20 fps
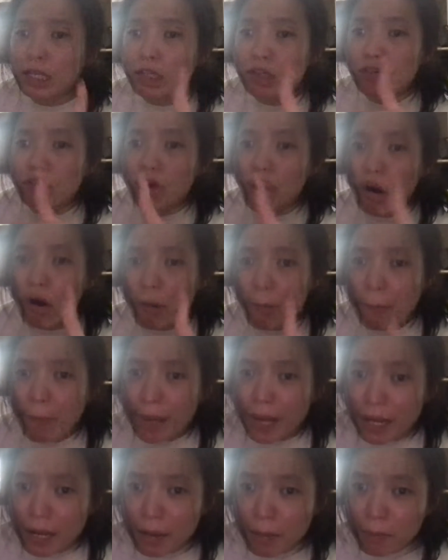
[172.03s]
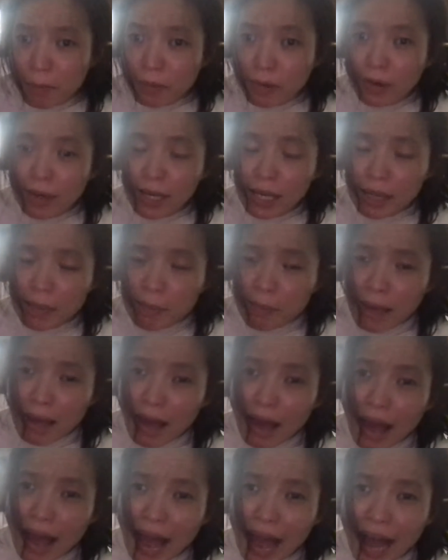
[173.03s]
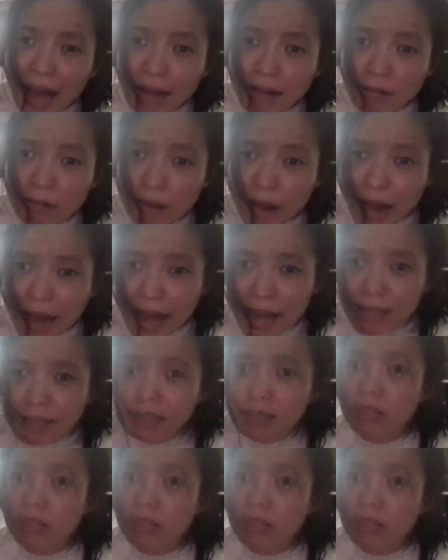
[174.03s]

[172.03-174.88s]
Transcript: you open up your email address.